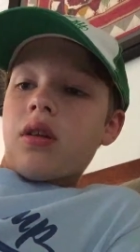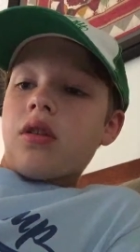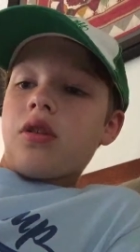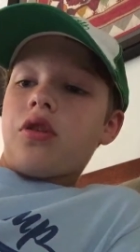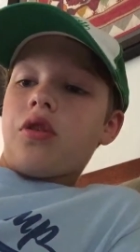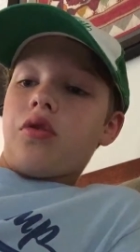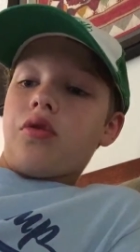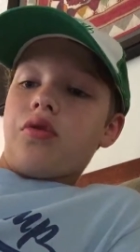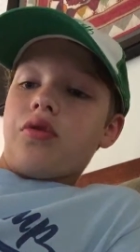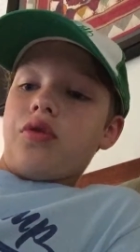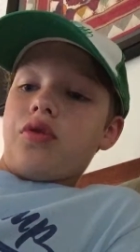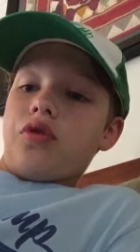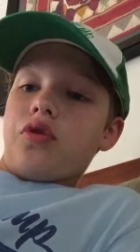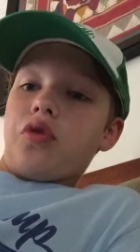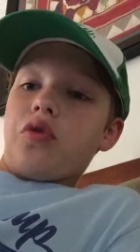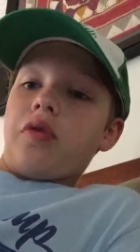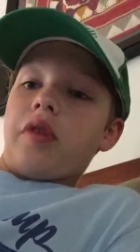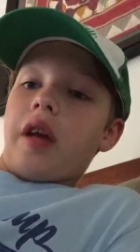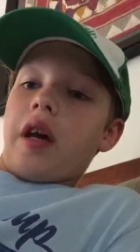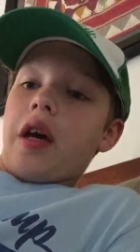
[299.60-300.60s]
so
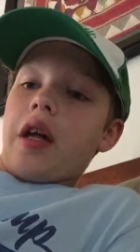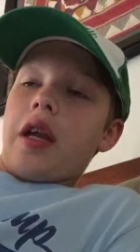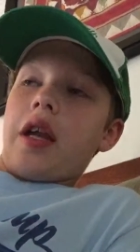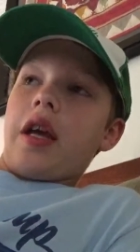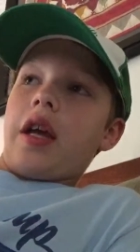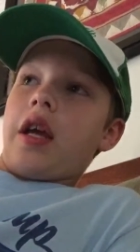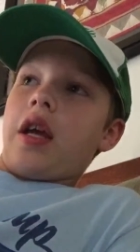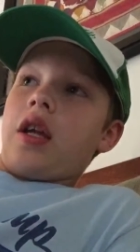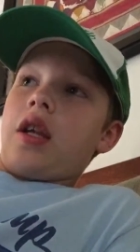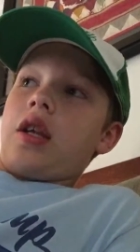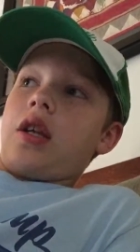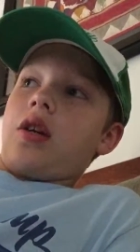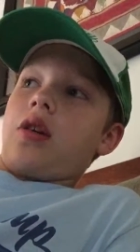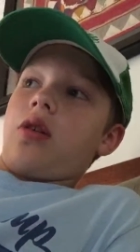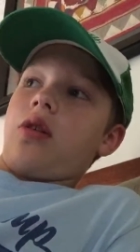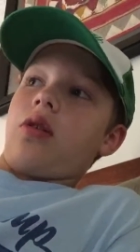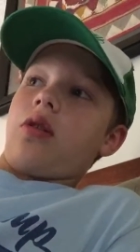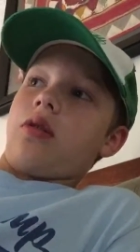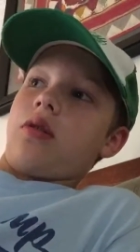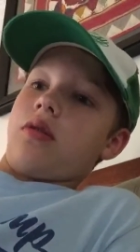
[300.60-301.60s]
do that, and
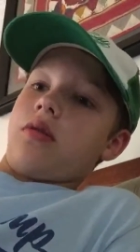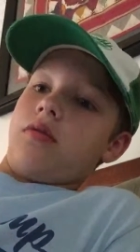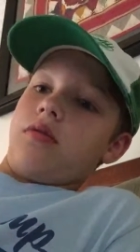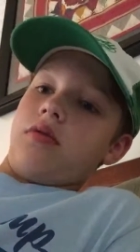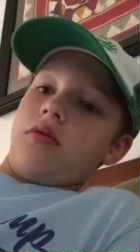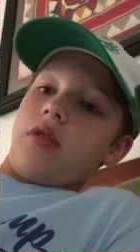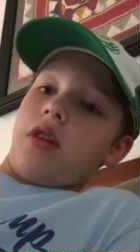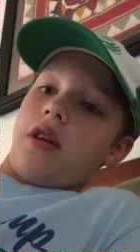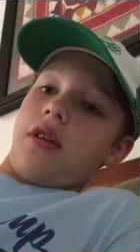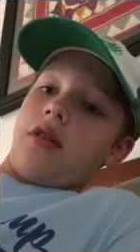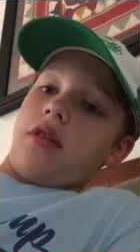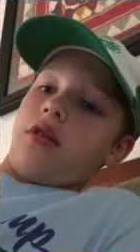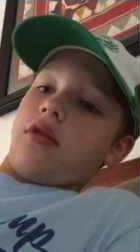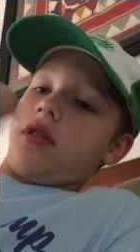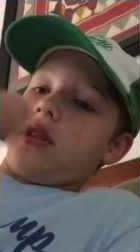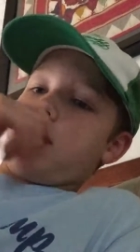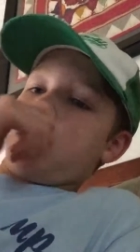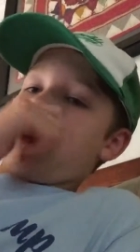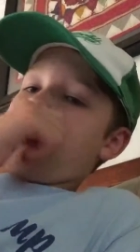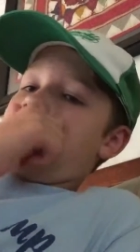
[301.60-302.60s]
uh, then
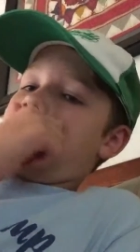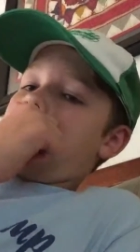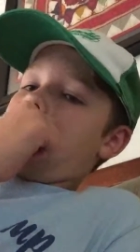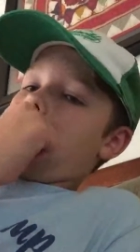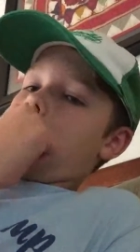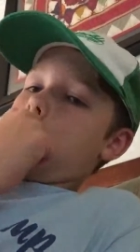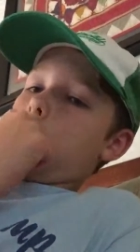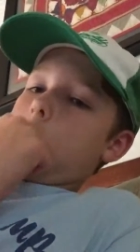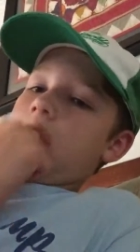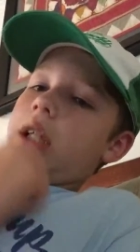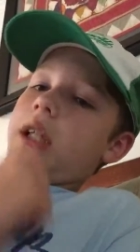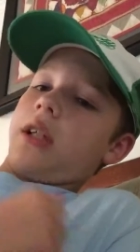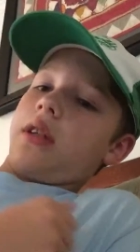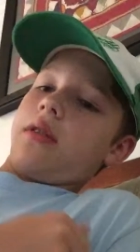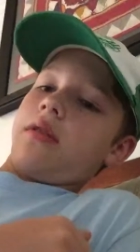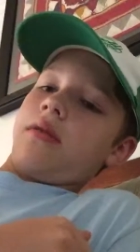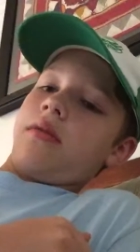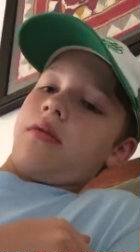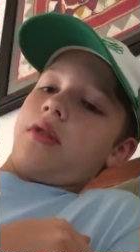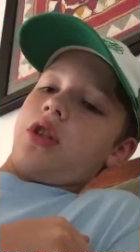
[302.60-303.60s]
I'll get. I'll
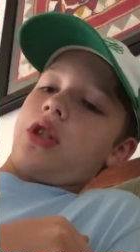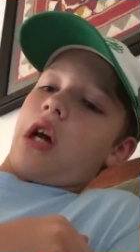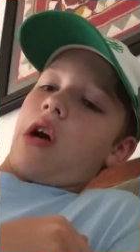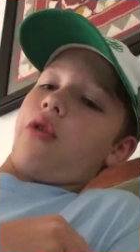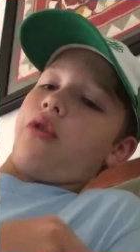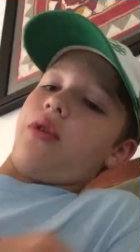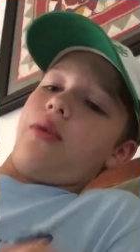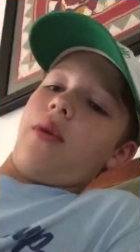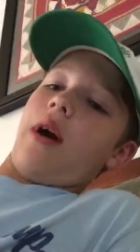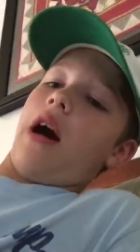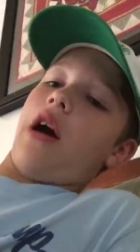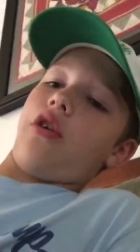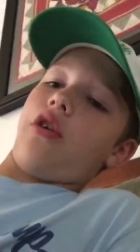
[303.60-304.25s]
like shout you